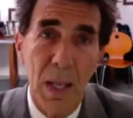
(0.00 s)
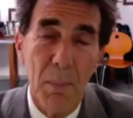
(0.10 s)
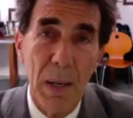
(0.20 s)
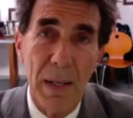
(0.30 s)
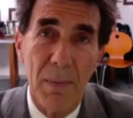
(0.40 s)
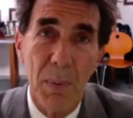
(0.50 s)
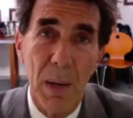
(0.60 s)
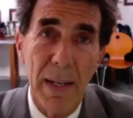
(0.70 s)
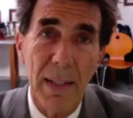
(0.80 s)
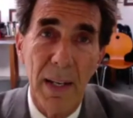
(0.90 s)
but
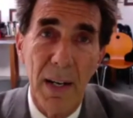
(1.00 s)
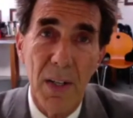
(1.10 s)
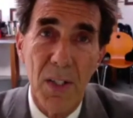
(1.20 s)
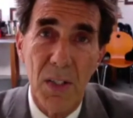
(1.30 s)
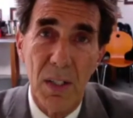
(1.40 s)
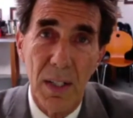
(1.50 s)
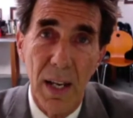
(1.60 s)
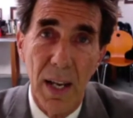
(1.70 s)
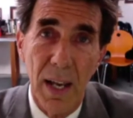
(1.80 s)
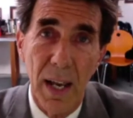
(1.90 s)
by and large,
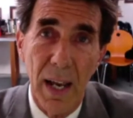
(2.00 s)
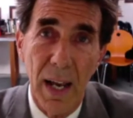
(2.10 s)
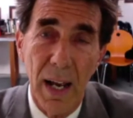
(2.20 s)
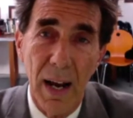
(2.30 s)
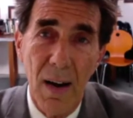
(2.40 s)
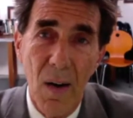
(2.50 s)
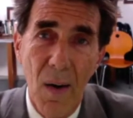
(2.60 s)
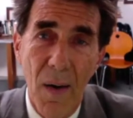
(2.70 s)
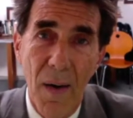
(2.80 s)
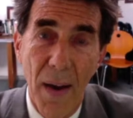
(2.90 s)
you know,
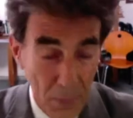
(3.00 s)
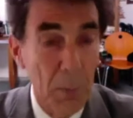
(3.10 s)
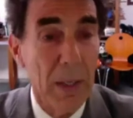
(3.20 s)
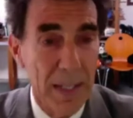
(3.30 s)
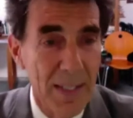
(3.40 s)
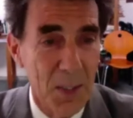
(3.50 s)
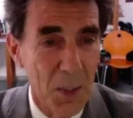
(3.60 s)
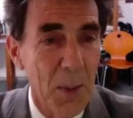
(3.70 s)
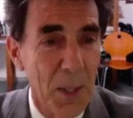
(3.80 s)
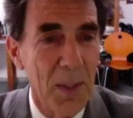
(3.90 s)
everyone is
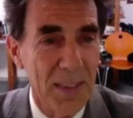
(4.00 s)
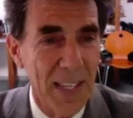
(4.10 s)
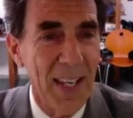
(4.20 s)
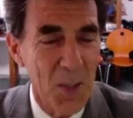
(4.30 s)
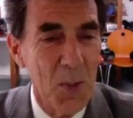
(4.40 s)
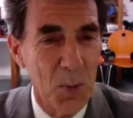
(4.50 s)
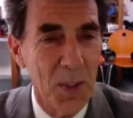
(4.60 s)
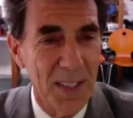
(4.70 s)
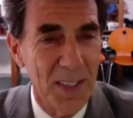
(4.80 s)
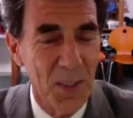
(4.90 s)
doing what they
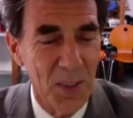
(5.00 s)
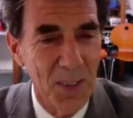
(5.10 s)
usually do.